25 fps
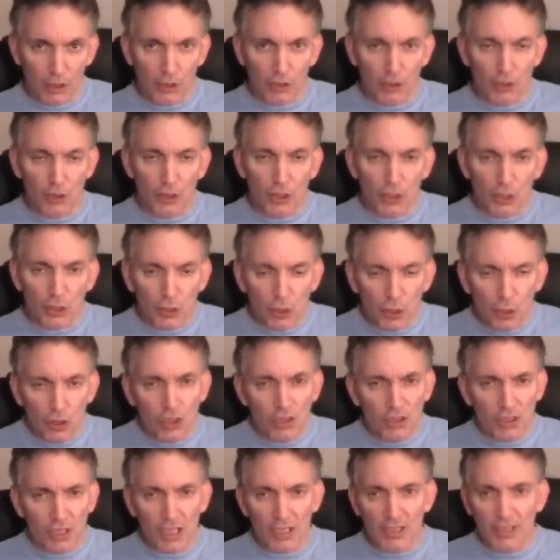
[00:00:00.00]
And you're going to
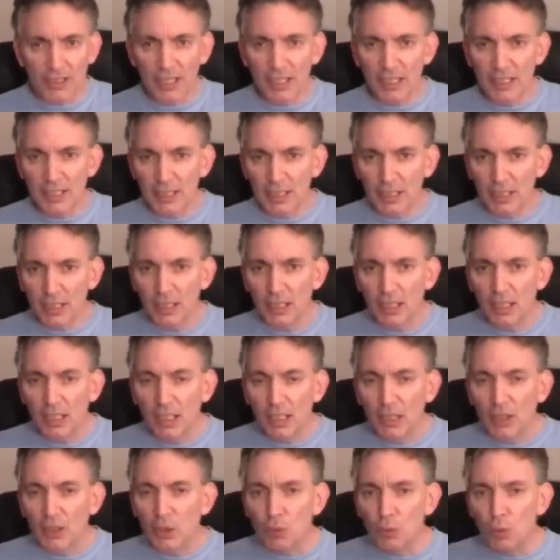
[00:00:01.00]
use that data
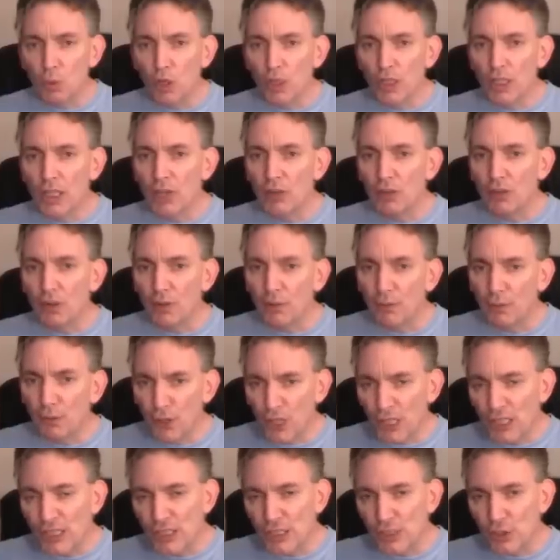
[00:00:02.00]
to work out the
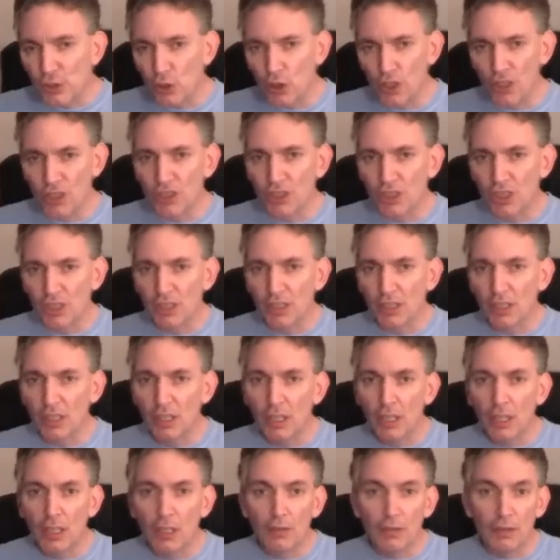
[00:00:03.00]
freezing constant
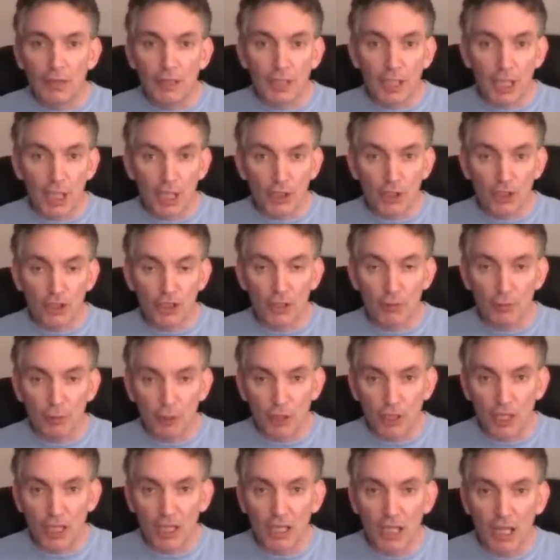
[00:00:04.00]
a tertiary
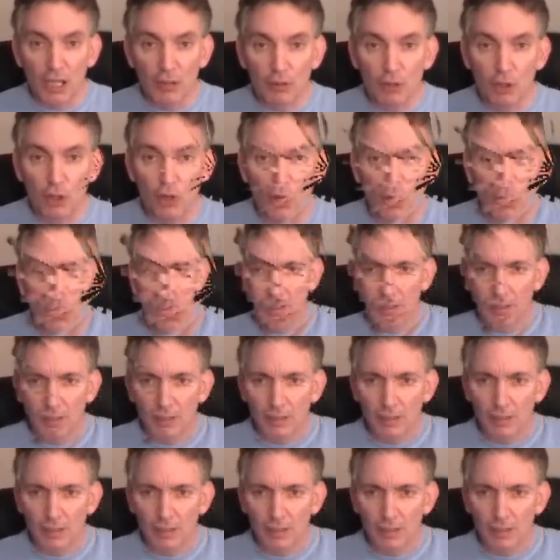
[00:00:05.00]
butyl alcohol.